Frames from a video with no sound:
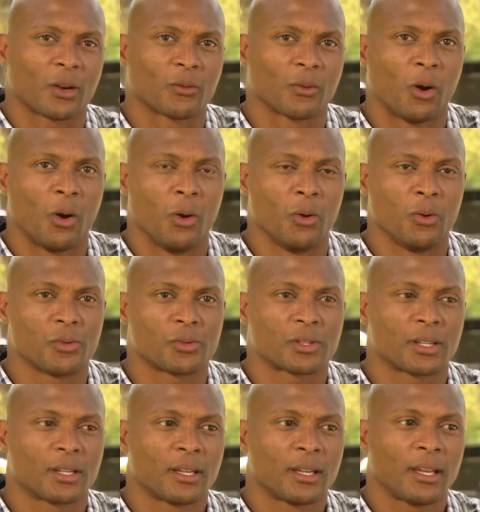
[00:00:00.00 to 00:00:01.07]
their
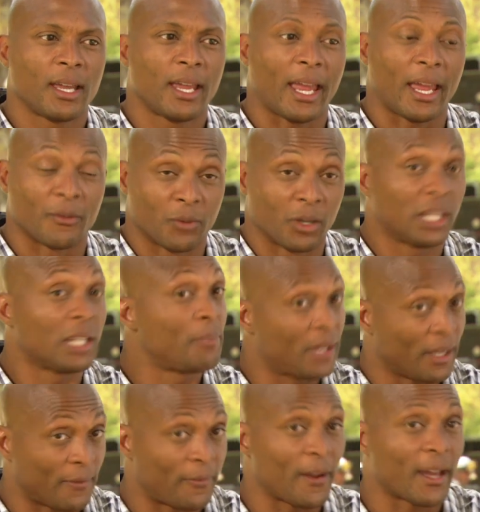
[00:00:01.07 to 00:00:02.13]
roles and really
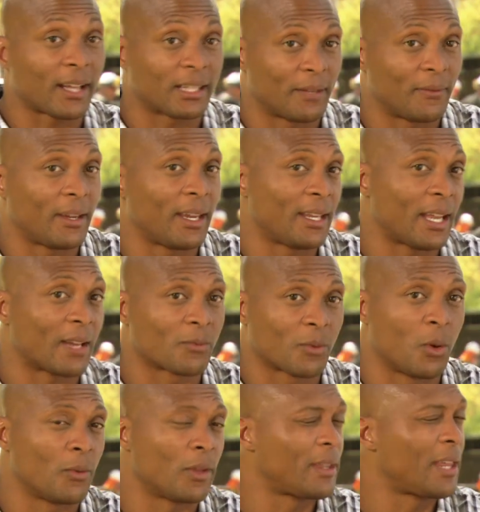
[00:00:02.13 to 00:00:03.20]
be effective in that
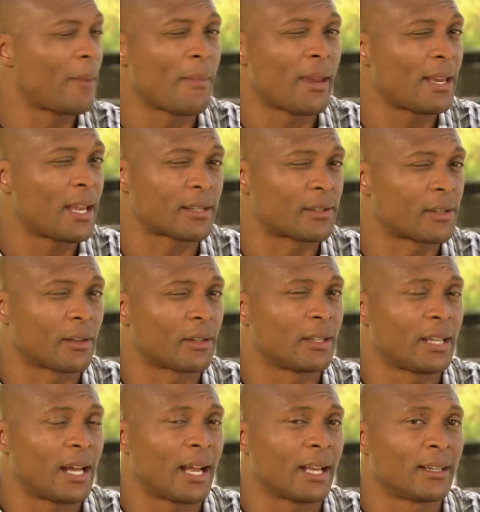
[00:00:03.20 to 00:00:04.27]
role that they may necessarily
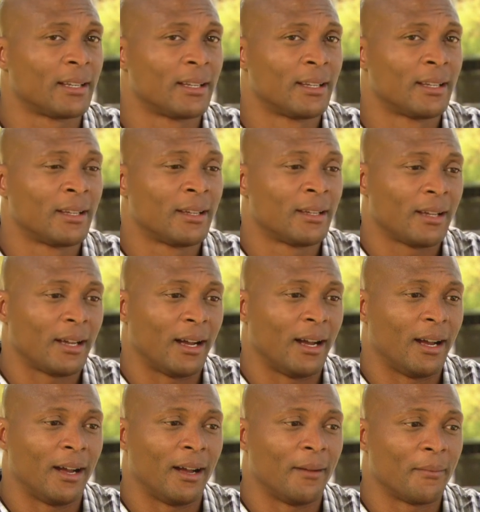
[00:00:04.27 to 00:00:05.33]
not
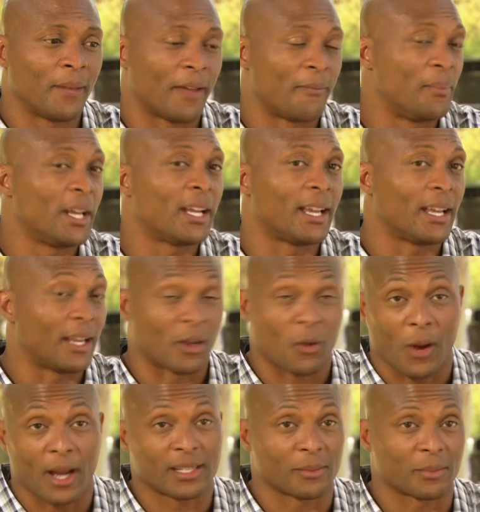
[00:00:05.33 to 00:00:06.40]
uh, have been in in
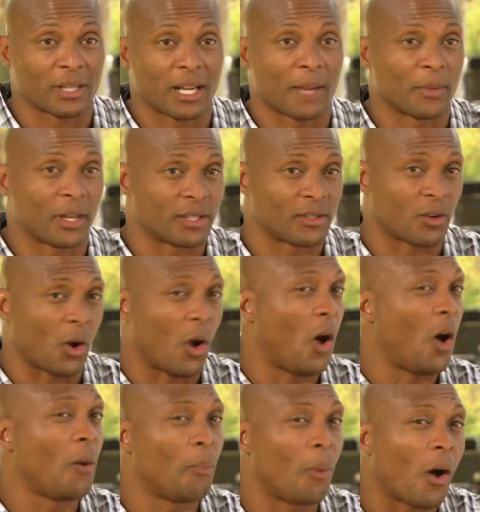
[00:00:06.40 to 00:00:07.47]
quite some time because they're
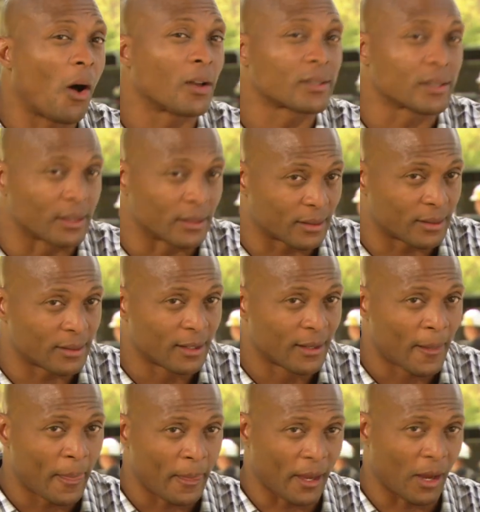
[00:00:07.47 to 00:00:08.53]
all bosses.
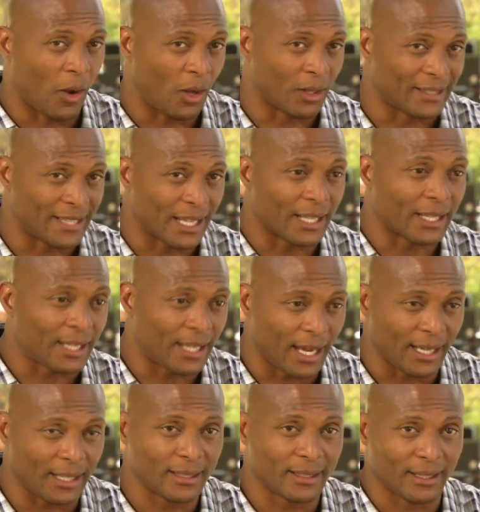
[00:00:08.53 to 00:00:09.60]
They all
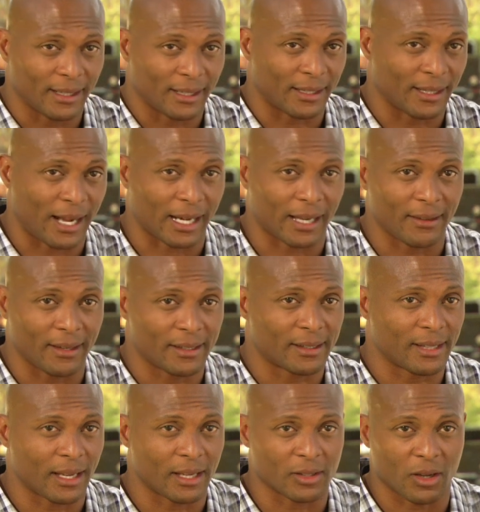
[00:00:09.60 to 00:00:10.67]
delegate a lot of these
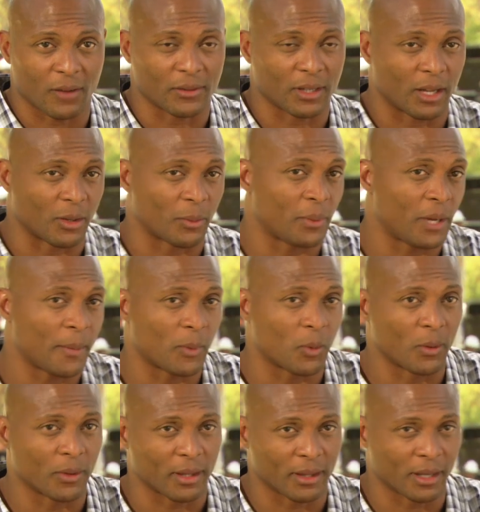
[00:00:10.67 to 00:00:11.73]
things off to other people
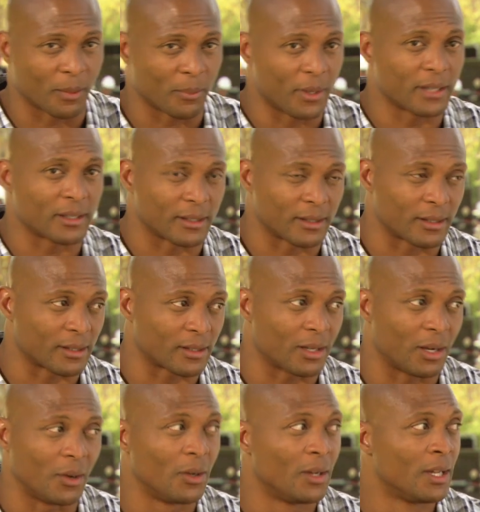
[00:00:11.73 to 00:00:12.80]
within their businesses.
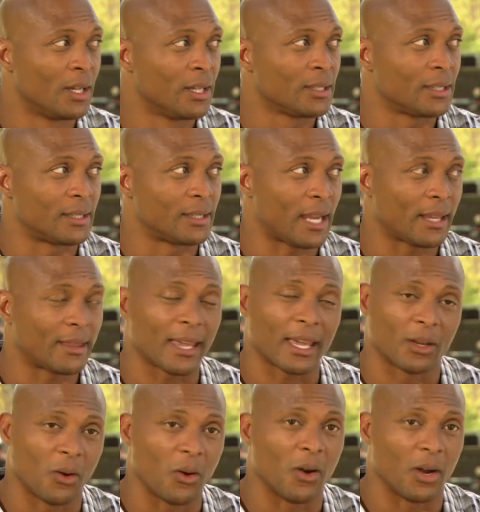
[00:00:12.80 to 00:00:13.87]
So to take
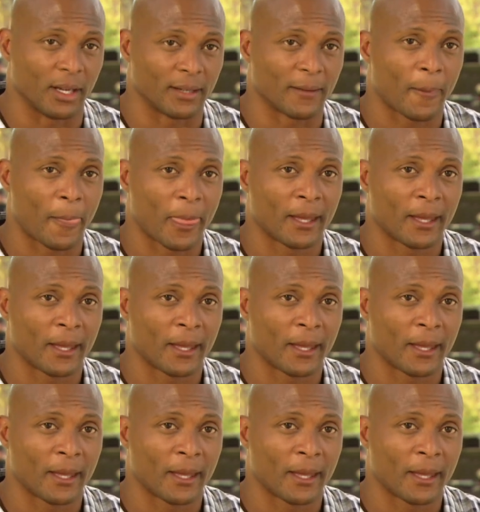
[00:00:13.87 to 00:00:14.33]
that on,